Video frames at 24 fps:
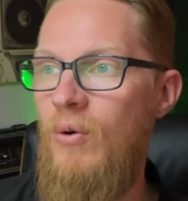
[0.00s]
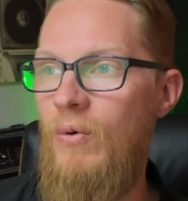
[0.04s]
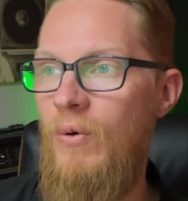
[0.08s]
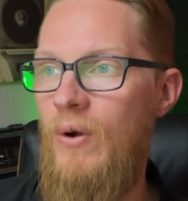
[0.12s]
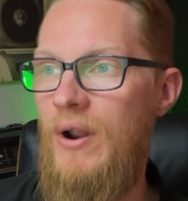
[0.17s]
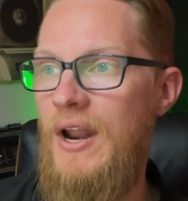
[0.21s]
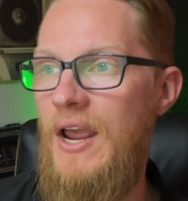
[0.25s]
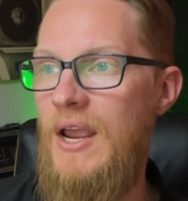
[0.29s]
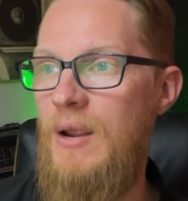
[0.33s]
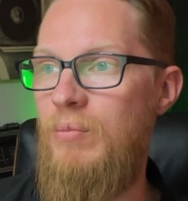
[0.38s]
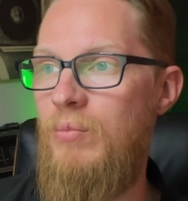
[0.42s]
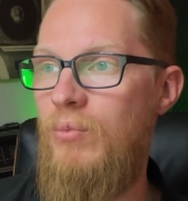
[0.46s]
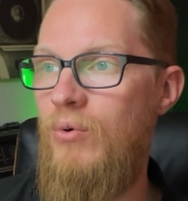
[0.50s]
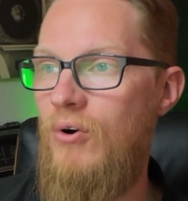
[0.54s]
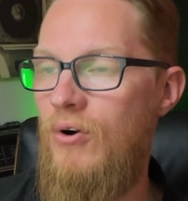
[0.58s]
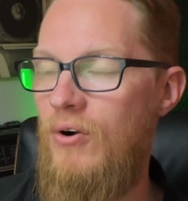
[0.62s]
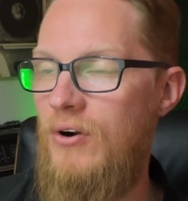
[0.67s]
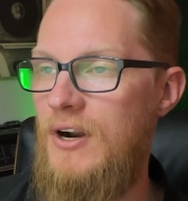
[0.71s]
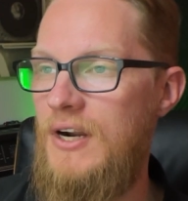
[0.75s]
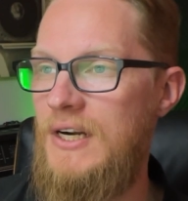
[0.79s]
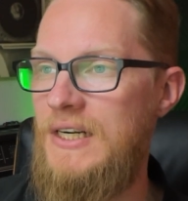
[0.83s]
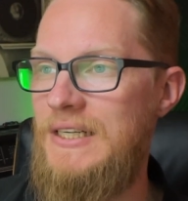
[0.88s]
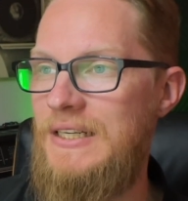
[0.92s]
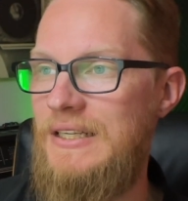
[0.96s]
when a
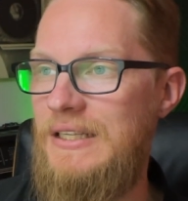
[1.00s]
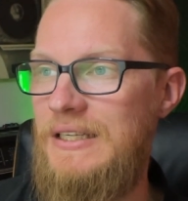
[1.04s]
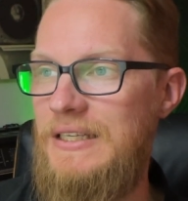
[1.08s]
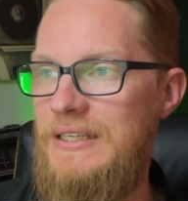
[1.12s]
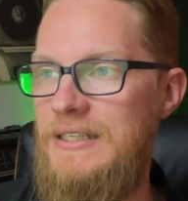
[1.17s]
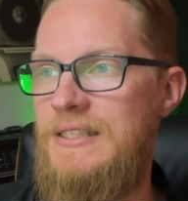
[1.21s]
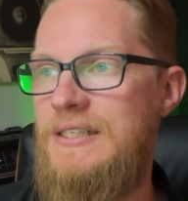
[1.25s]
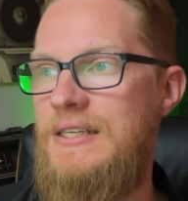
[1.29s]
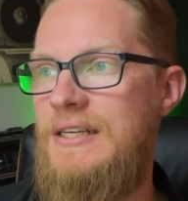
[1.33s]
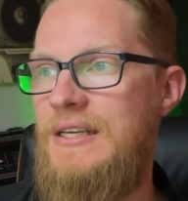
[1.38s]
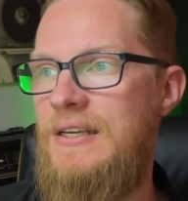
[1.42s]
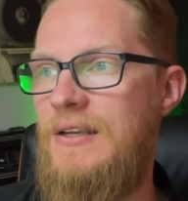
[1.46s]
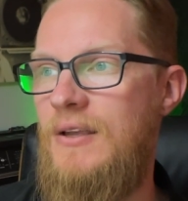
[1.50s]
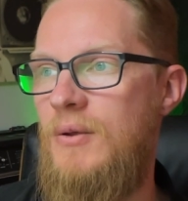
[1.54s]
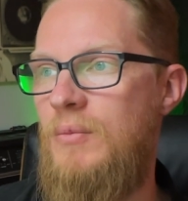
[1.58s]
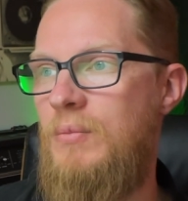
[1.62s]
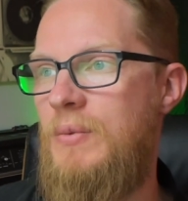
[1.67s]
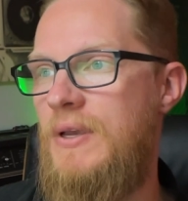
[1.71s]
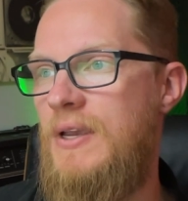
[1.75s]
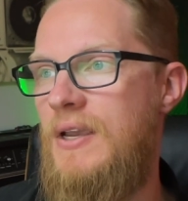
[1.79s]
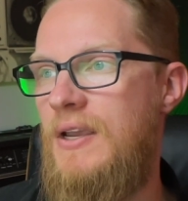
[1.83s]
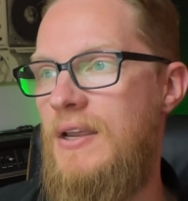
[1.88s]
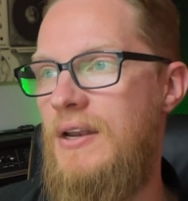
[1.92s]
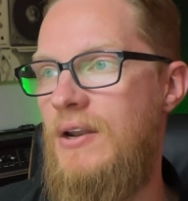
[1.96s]
product listing
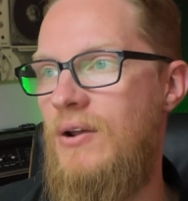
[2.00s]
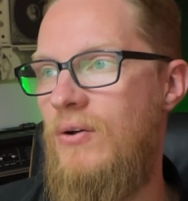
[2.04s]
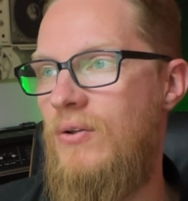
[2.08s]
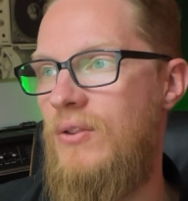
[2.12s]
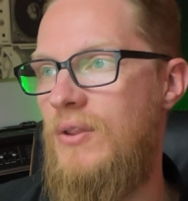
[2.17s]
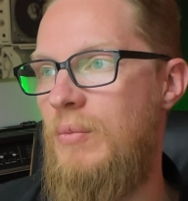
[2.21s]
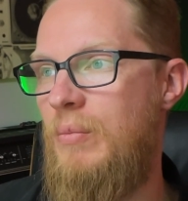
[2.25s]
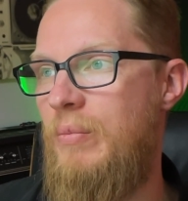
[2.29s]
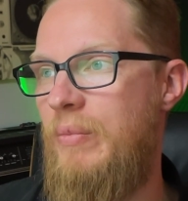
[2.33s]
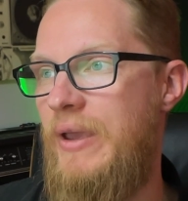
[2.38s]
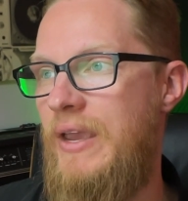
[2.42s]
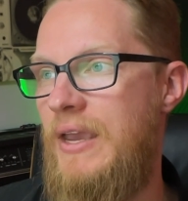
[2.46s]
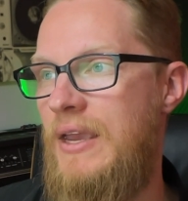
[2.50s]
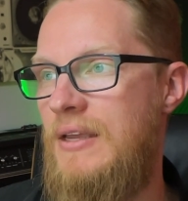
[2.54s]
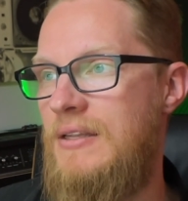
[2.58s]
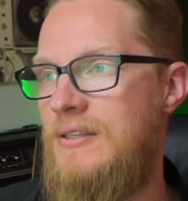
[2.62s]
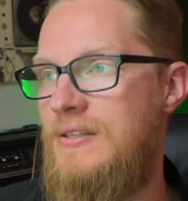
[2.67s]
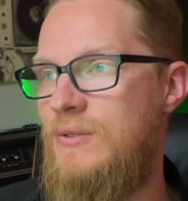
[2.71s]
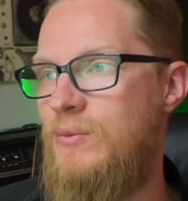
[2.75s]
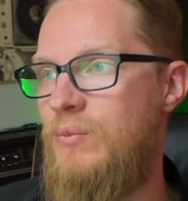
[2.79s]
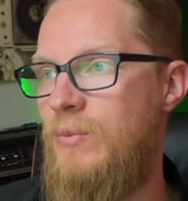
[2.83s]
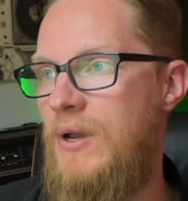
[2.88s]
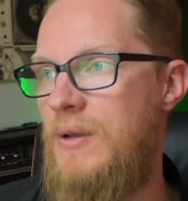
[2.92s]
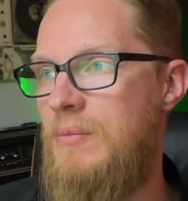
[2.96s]
appeared on the
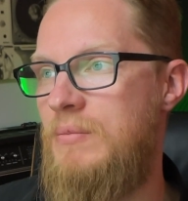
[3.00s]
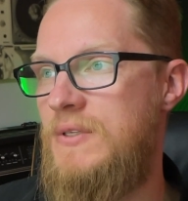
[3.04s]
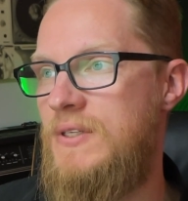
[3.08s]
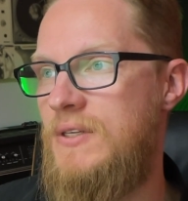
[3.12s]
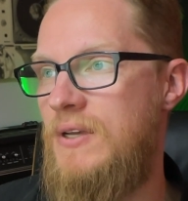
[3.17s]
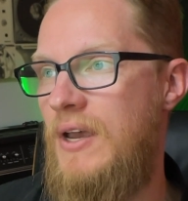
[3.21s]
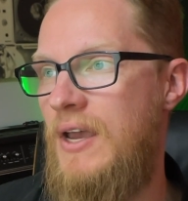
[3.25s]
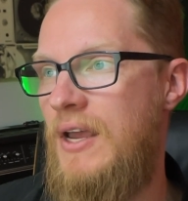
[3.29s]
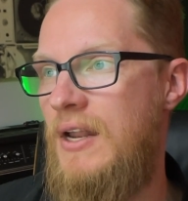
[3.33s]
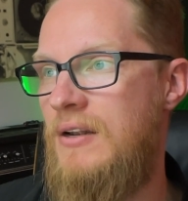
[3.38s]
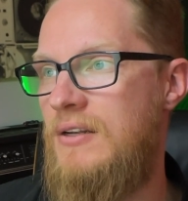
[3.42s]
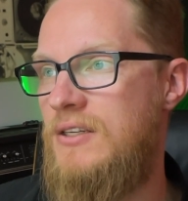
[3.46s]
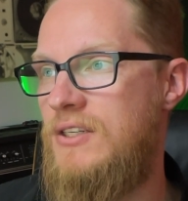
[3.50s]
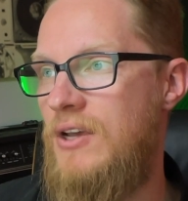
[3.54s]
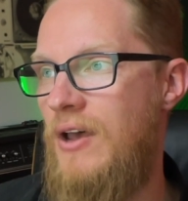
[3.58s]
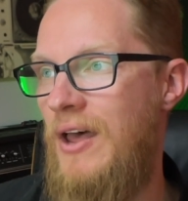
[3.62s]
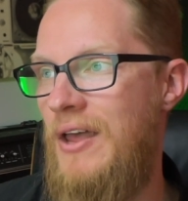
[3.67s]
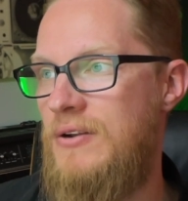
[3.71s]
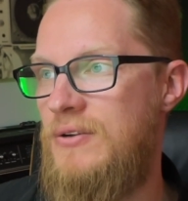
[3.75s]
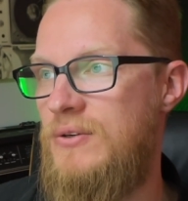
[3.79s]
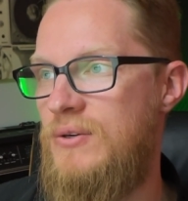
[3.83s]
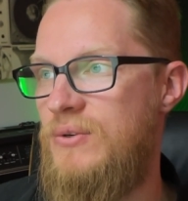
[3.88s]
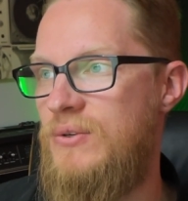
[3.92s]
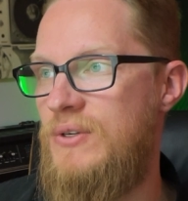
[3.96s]
band's website
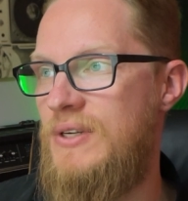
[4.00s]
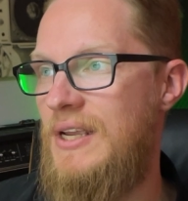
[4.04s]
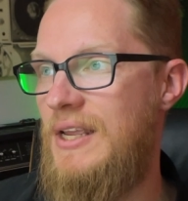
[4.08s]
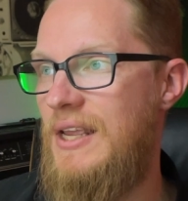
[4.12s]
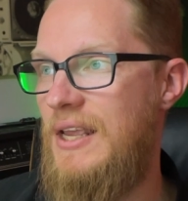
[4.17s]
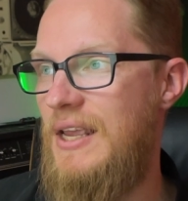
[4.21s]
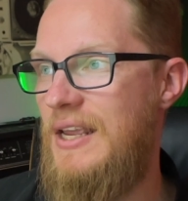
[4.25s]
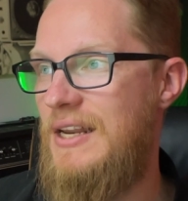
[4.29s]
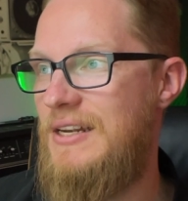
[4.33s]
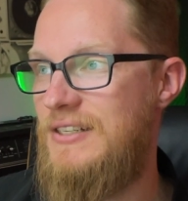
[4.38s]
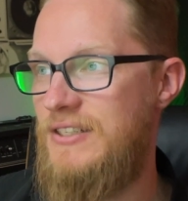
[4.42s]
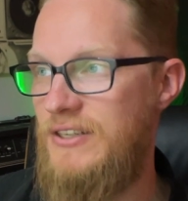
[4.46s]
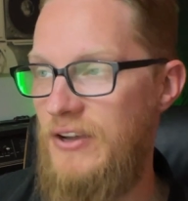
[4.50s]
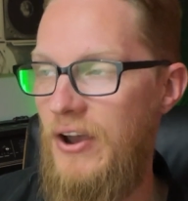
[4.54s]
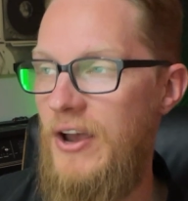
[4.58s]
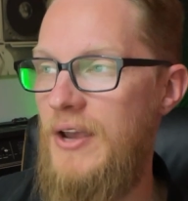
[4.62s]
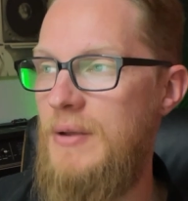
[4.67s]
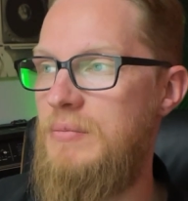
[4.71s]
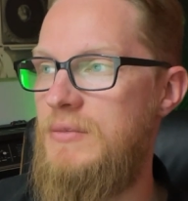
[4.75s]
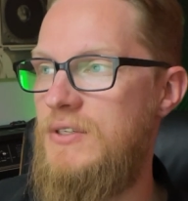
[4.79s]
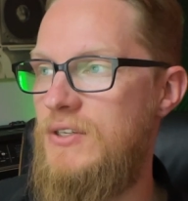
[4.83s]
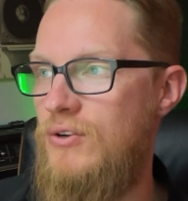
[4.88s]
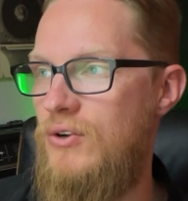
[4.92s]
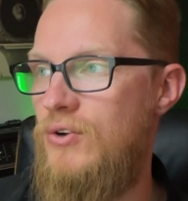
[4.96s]
titled In
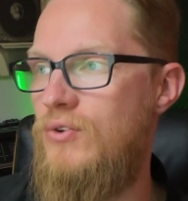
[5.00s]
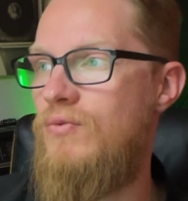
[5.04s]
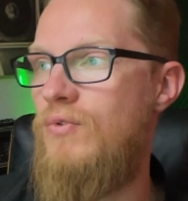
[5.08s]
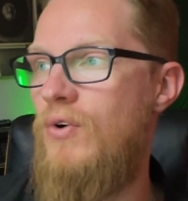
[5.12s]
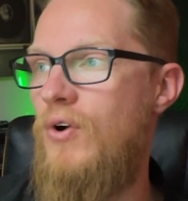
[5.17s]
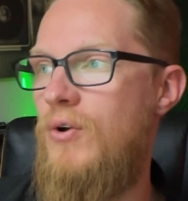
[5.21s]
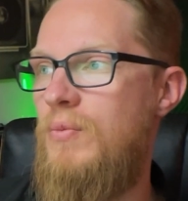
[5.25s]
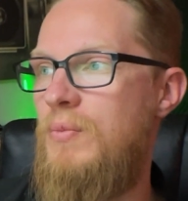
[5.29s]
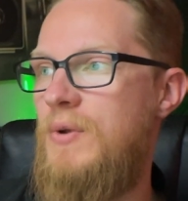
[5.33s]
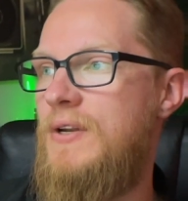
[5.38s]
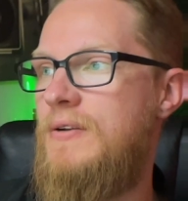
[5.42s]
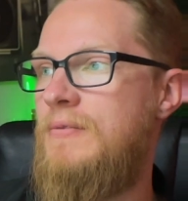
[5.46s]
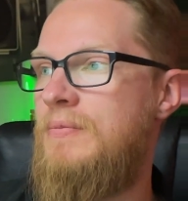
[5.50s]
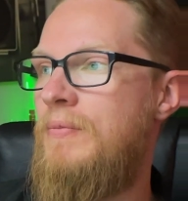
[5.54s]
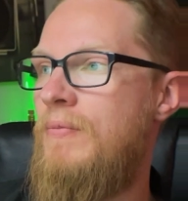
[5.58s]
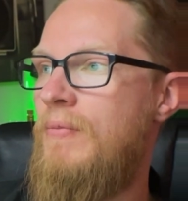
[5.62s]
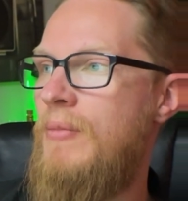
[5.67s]
Times New Roman,